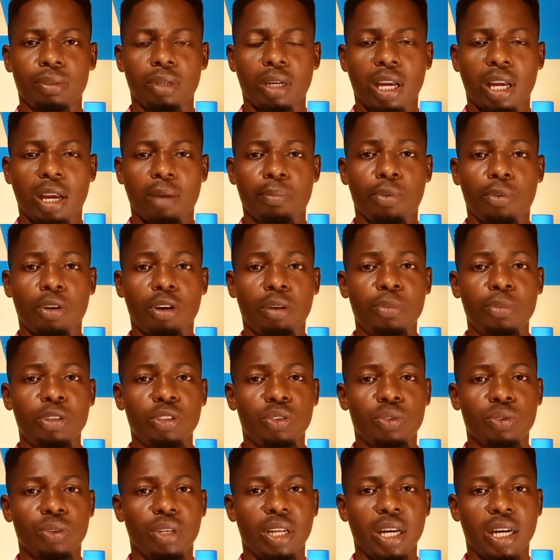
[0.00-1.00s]
I'm coming
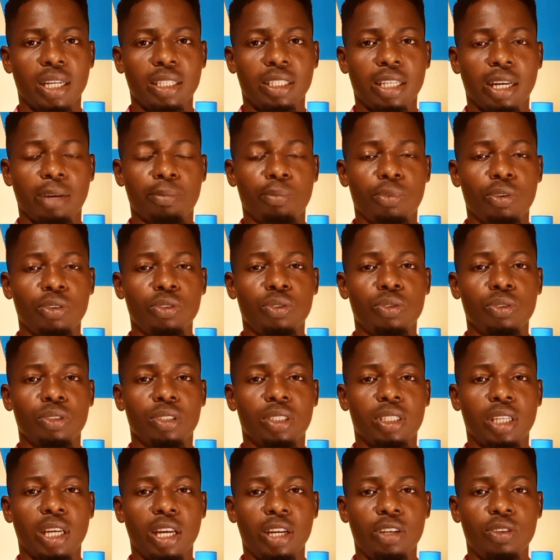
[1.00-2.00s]
to that. I'm going to
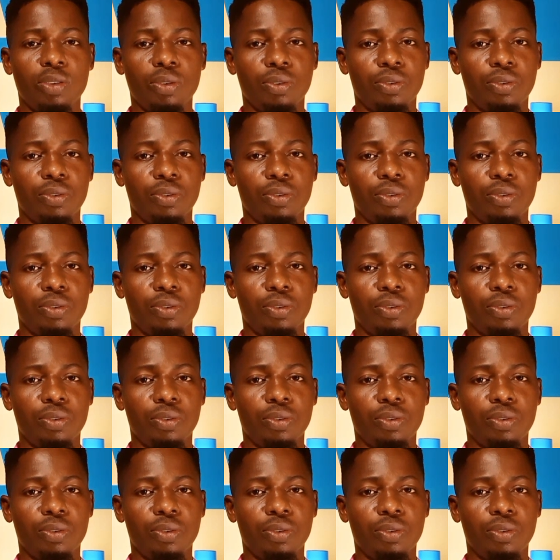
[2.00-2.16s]
tell you